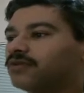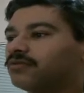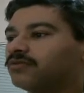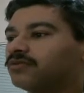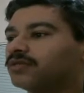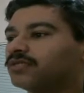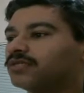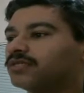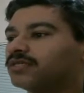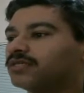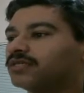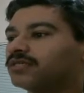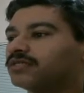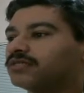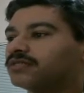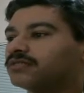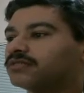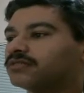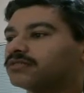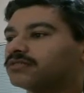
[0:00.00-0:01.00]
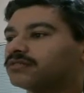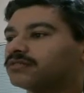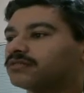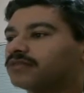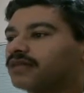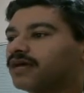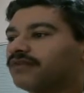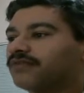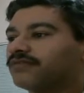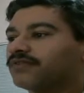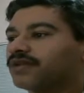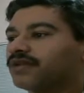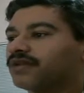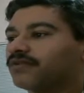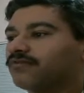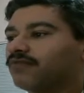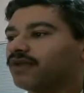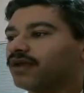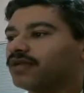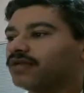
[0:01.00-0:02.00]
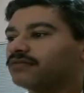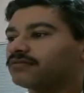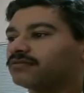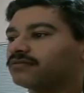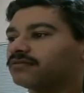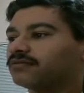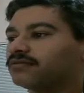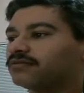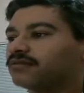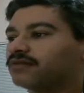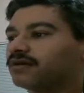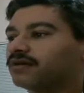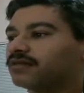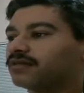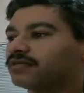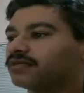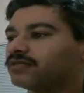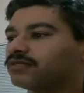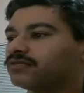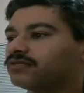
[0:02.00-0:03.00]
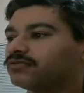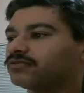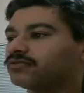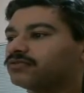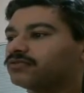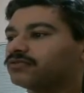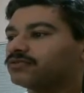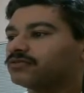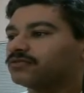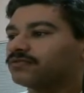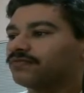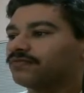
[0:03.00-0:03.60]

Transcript: which is left and right. I'm going to choose